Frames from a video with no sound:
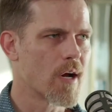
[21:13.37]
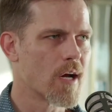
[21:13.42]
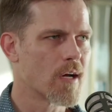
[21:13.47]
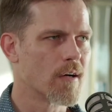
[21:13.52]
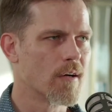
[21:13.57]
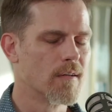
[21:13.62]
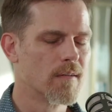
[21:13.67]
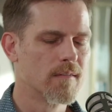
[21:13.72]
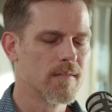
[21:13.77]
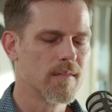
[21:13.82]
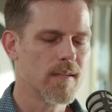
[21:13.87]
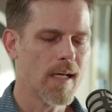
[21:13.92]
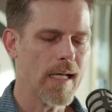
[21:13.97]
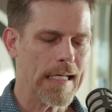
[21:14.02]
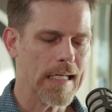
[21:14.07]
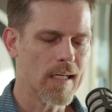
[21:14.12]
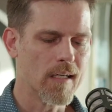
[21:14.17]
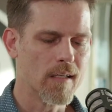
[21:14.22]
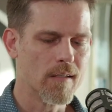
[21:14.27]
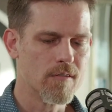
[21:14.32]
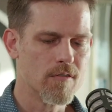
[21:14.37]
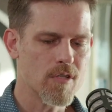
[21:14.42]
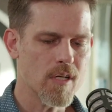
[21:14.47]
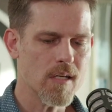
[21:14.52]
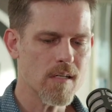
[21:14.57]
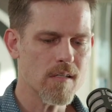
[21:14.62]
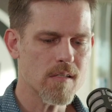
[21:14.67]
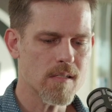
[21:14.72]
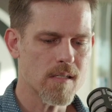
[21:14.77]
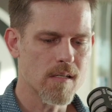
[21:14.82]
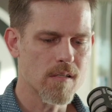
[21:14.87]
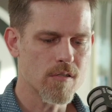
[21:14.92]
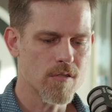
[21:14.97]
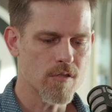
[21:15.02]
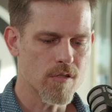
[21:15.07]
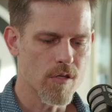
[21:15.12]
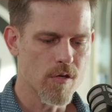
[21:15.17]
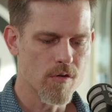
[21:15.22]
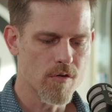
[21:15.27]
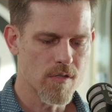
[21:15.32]
record. And
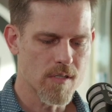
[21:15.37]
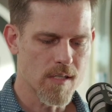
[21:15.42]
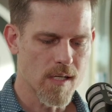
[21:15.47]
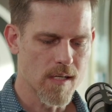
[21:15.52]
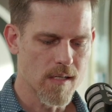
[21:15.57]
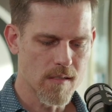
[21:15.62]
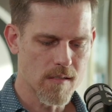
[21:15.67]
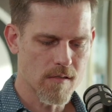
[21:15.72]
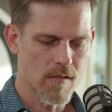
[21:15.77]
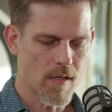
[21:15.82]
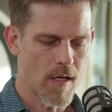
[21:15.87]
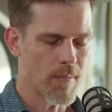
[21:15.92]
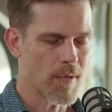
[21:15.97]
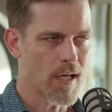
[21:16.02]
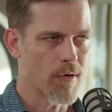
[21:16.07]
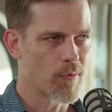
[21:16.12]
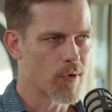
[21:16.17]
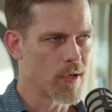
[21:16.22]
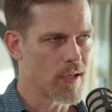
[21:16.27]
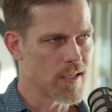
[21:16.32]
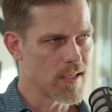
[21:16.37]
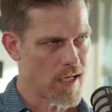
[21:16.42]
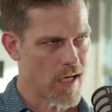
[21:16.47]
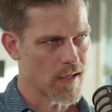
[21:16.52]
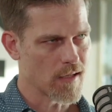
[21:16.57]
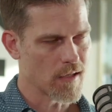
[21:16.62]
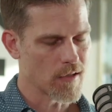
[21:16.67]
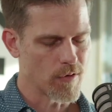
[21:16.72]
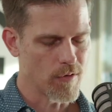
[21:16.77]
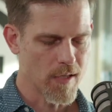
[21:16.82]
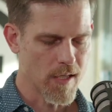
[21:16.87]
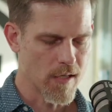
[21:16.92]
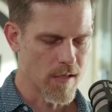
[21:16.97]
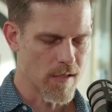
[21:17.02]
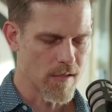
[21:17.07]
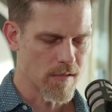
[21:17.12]
Genesis uses, I'm gonna get really technical here.